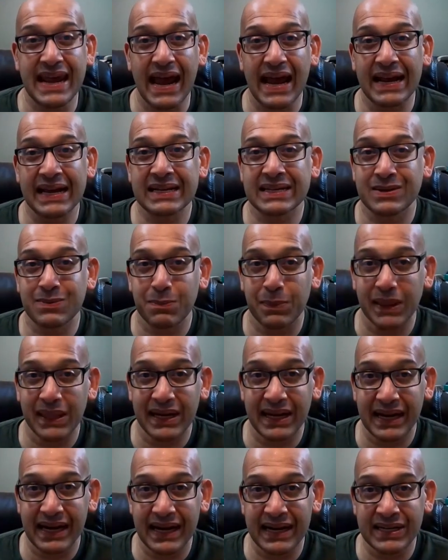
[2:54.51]

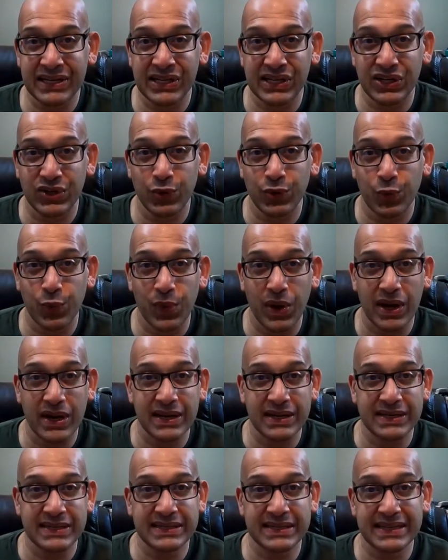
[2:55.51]
explanation
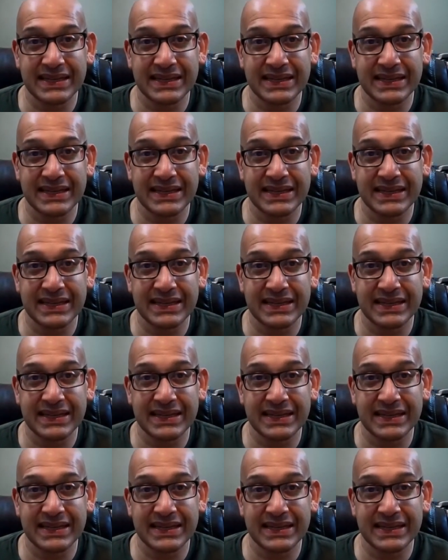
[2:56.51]
was